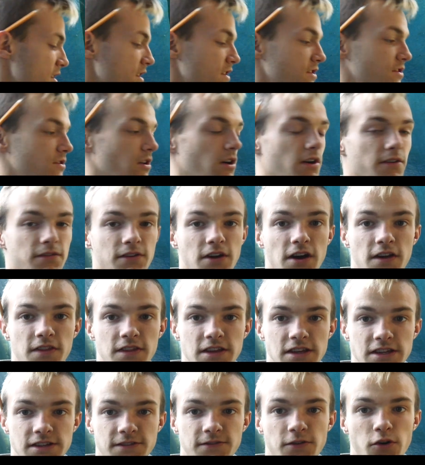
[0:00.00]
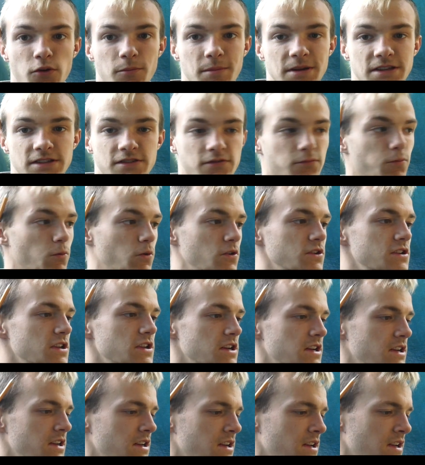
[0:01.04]
So I've cut these 4 bits of wood,
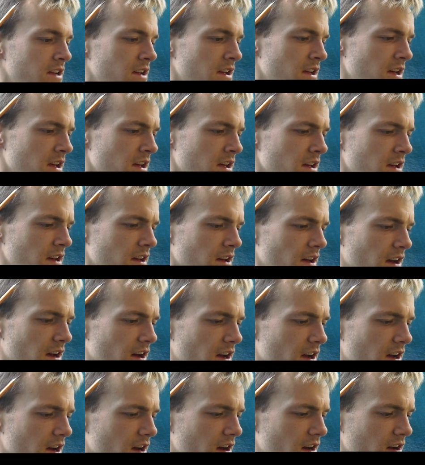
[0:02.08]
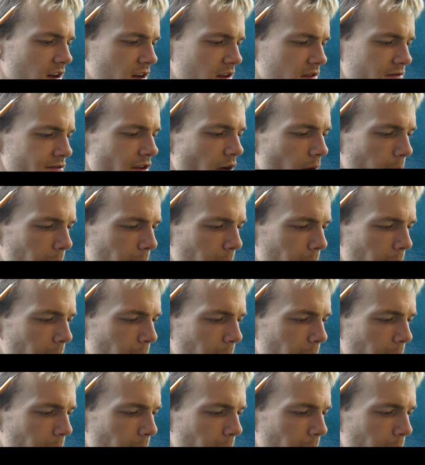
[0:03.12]
not